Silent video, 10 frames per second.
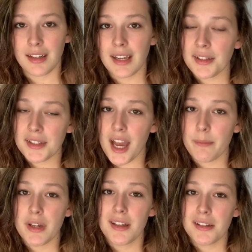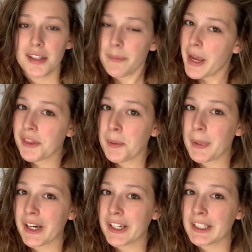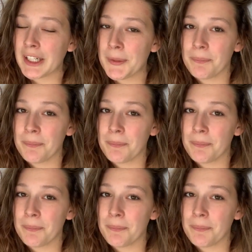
Next up, Samantha Berg.